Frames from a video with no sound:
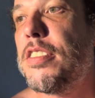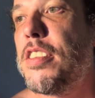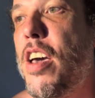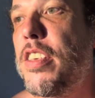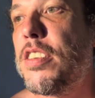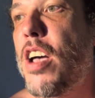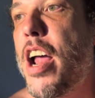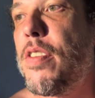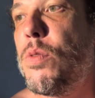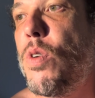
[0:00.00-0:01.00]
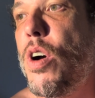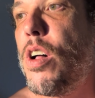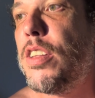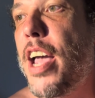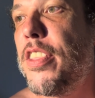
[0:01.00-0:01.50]
The other side of the
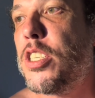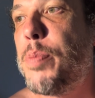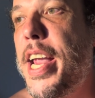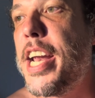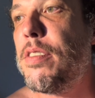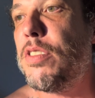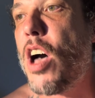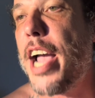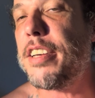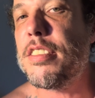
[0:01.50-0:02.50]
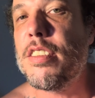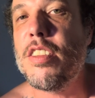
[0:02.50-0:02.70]
world and the speed of light.